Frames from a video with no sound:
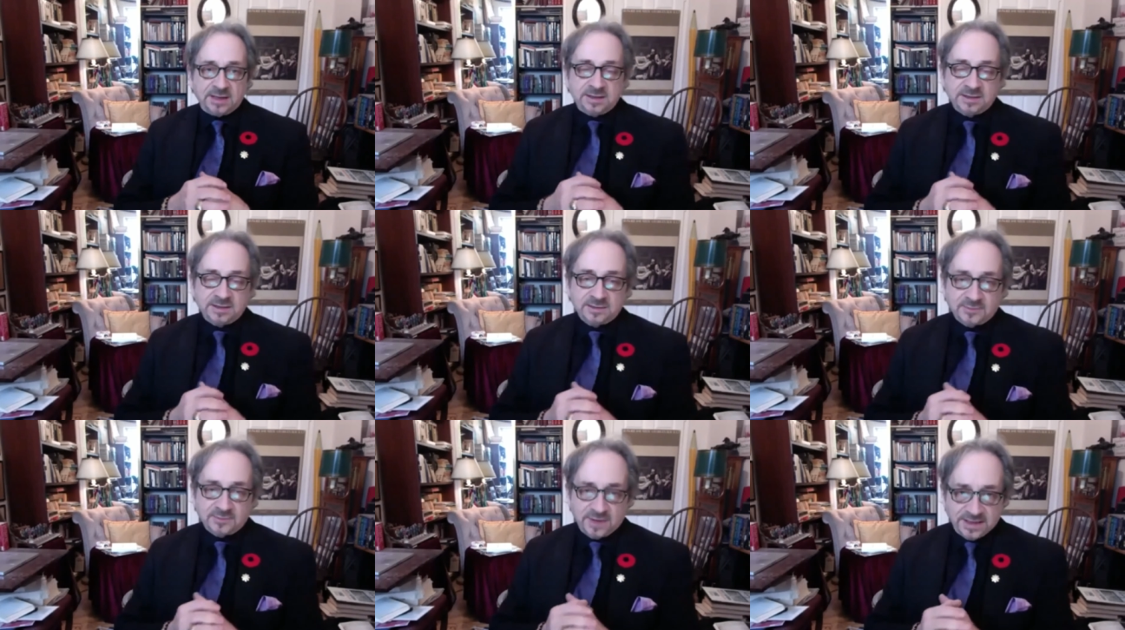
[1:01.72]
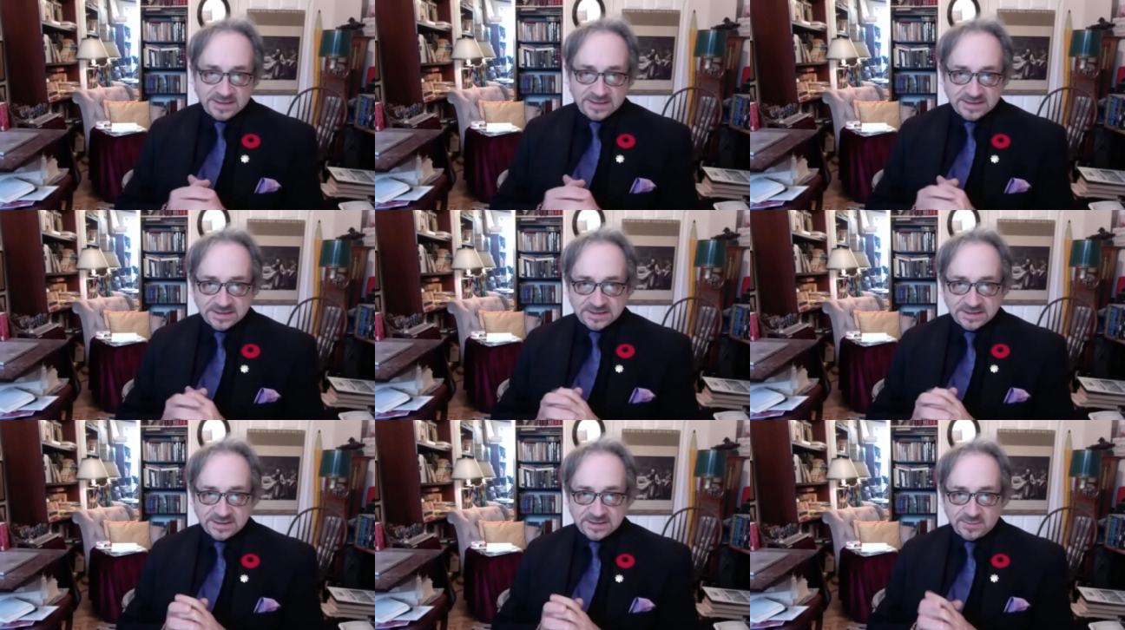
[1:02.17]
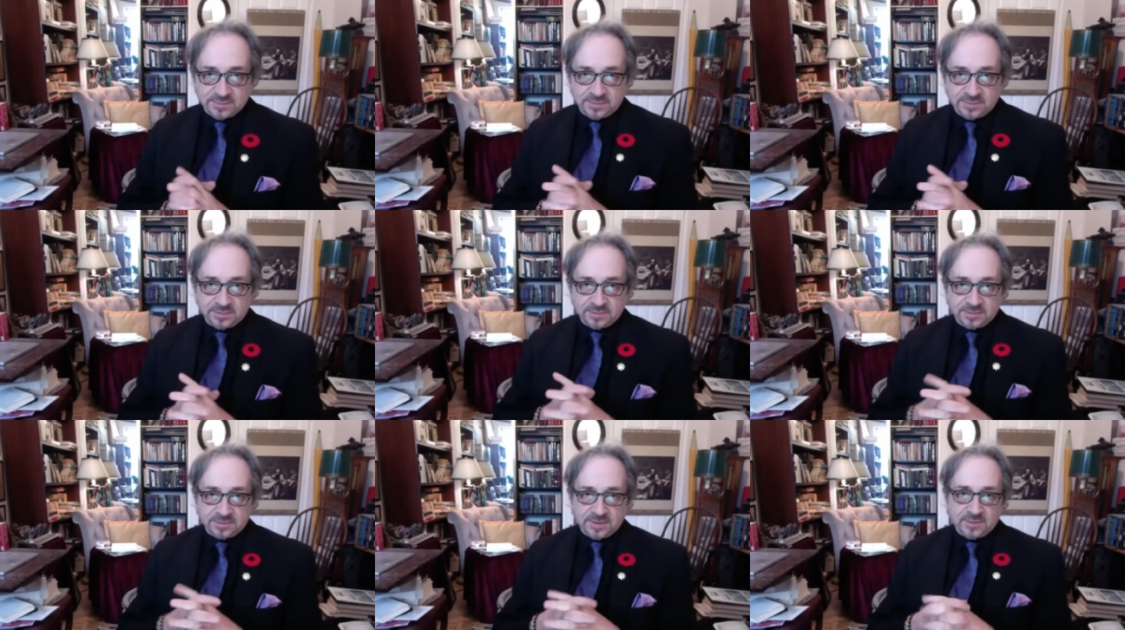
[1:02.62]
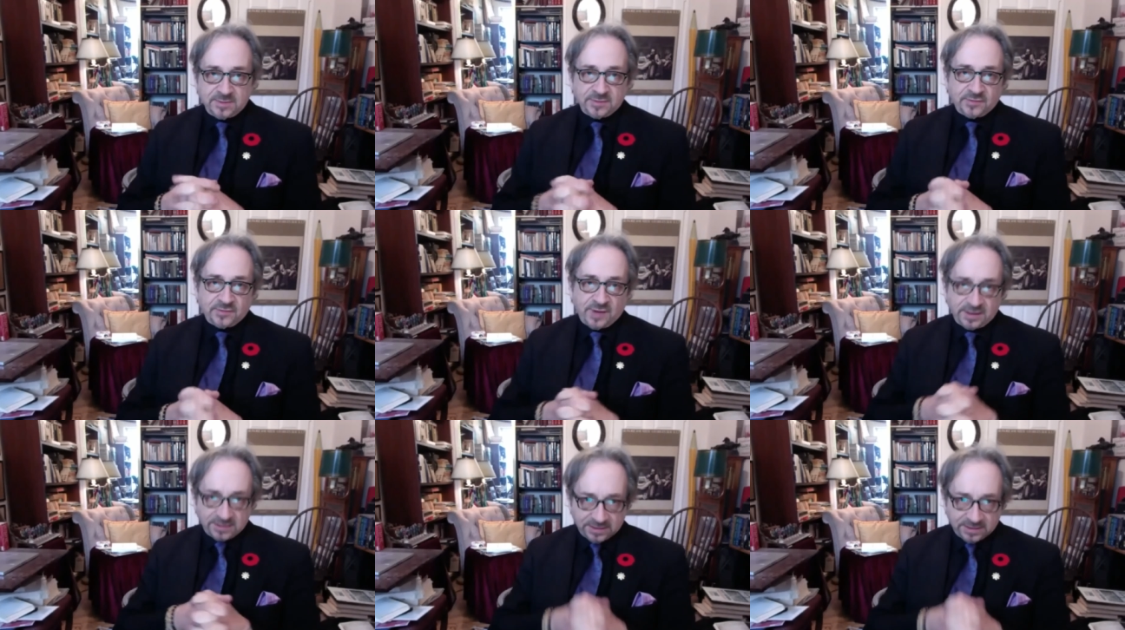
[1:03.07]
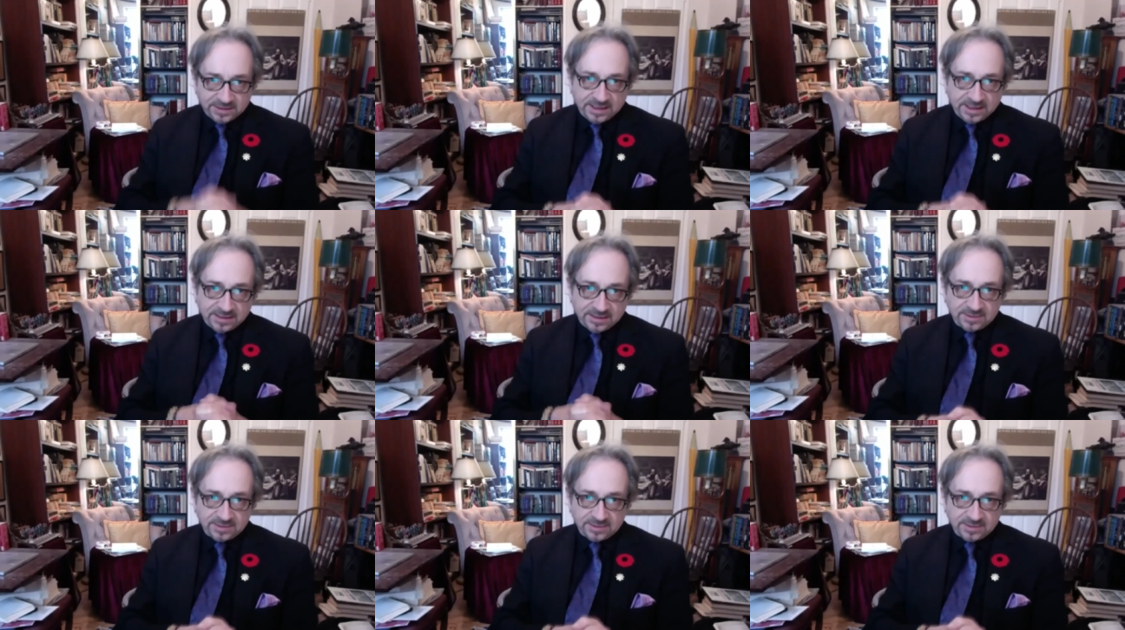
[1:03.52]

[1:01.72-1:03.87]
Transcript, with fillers: racism, and we tried to get her